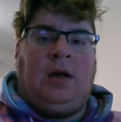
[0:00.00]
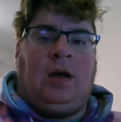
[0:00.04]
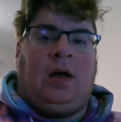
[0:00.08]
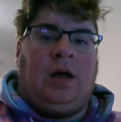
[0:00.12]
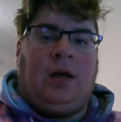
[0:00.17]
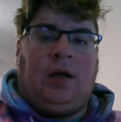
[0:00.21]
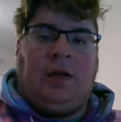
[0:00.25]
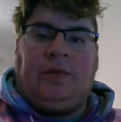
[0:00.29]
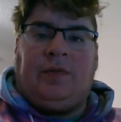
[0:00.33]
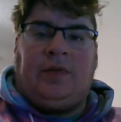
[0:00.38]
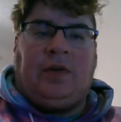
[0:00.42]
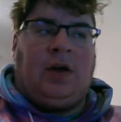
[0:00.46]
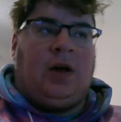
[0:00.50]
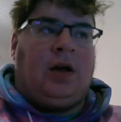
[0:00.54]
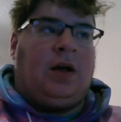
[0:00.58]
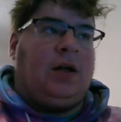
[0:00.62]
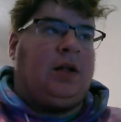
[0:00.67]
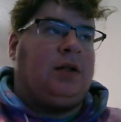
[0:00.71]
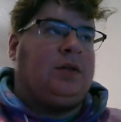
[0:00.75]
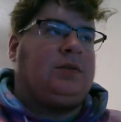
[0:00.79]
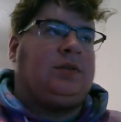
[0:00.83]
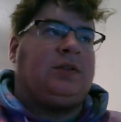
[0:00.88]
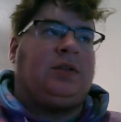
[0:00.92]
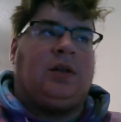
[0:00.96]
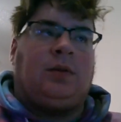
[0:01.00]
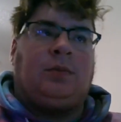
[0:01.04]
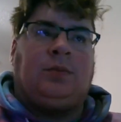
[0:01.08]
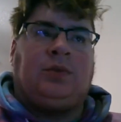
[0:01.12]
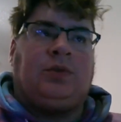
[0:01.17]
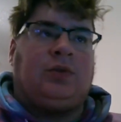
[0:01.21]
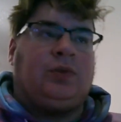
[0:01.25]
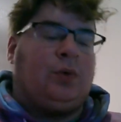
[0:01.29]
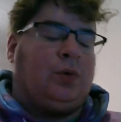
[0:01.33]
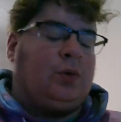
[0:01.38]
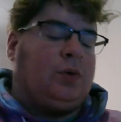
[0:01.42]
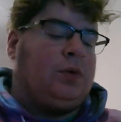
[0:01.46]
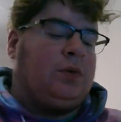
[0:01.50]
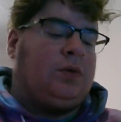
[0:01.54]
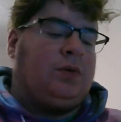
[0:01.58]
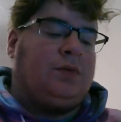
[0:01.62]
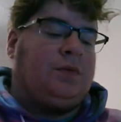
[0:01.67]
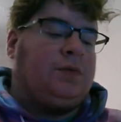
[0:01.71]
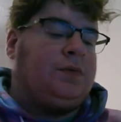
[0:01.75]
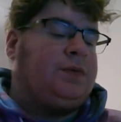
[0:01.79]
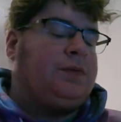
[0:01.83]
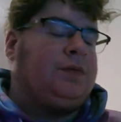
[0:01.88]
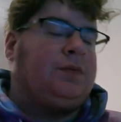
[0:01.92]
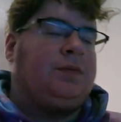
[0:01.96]
I've got some sort
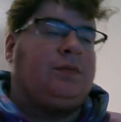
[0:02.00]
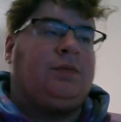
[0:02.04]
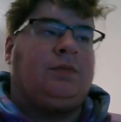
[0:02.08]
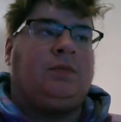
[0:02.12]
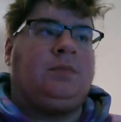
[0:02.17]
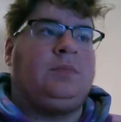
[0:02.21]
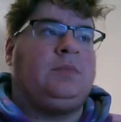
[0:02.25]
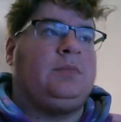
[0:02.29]
of